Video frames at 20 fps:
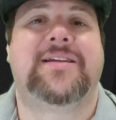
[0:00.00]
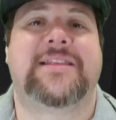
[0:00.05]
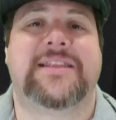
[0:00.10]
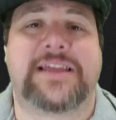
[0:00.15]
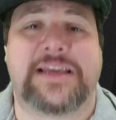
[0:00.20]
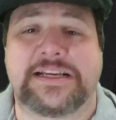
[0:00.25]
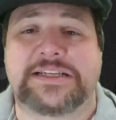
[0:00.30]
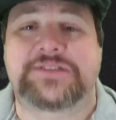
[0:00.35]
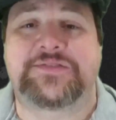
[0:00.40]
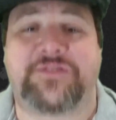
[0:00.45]

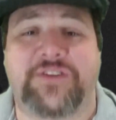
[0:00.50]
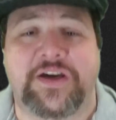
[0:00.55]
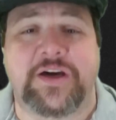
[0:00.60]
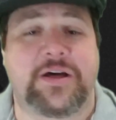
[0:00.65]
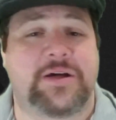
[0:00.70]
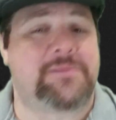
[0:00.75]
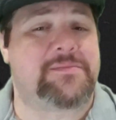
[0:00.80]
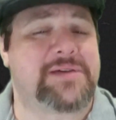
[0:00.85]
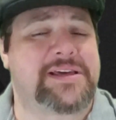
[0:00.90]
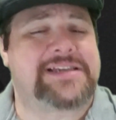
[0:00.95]
this
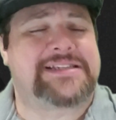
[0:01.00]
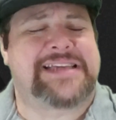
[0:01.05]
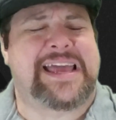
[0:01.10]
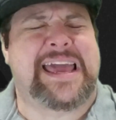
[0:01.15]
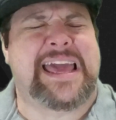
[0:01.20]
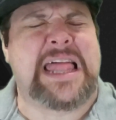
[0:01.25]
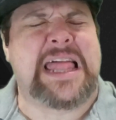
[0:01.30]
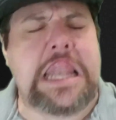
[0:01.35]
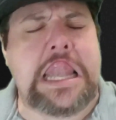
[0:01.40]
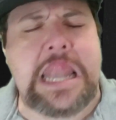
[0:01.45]
film is
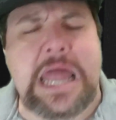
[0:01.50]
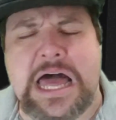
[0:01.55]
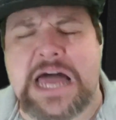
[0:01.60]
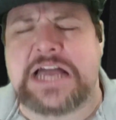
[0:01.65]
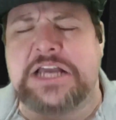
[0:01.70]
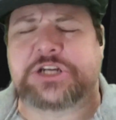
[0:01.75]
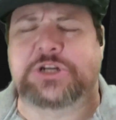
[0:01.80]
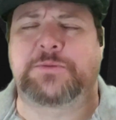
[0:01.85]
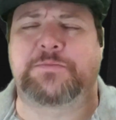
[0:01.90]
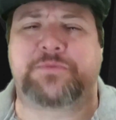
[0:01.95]
a
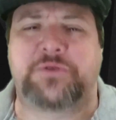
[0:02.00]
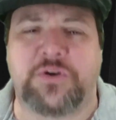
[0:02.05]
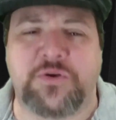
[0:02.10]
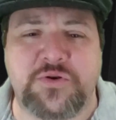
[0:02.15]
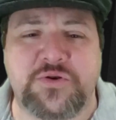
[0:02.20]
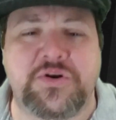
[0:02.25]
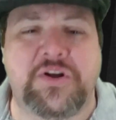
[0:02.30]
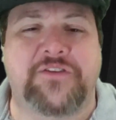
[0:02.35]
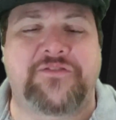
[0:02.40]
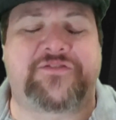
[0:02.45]
lush,
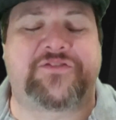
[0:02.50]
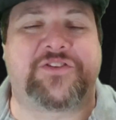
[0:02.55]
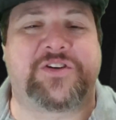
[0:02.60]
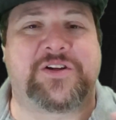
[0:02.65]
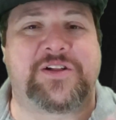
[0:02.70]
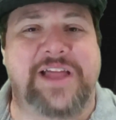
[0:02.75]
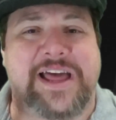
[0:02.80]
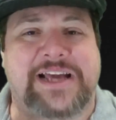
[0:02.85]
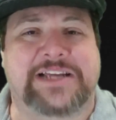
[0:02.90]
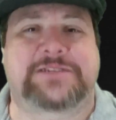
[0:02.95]

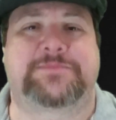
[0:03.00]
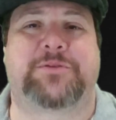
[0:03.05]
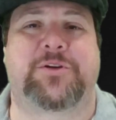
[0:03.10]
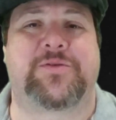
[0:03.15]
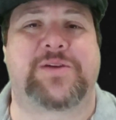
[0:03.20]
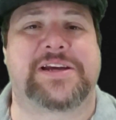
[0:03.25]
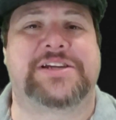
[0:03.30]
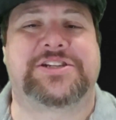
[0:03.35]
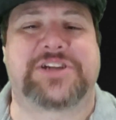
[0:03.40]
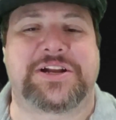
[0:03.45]
beautiful
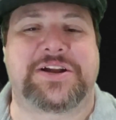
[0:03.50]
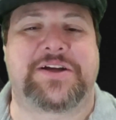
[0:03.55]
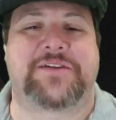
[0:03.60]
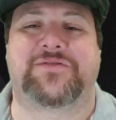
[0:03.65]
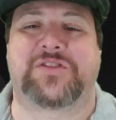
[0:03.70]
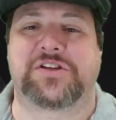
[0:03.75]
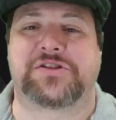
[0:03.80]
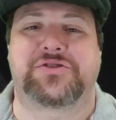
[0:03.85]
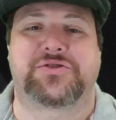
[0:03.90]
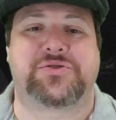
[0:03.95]
exploration
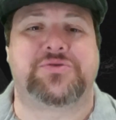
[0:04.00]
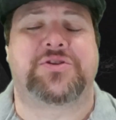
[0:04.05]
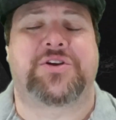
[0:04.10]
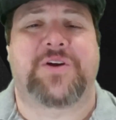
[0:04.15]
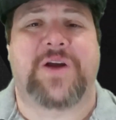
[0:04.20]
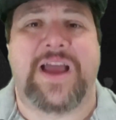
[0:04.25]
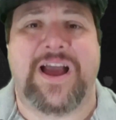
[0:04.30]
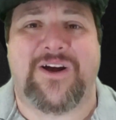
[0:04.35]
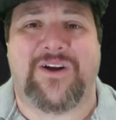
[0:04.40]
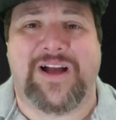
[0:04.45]
of the
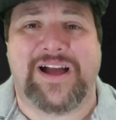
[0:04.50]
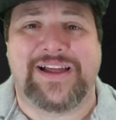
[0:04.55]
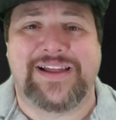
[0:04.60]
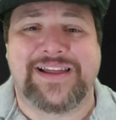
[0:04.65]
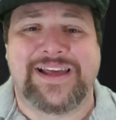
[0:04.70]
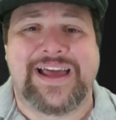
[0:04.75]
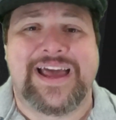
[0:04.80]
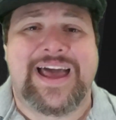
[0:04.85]
Tudor era.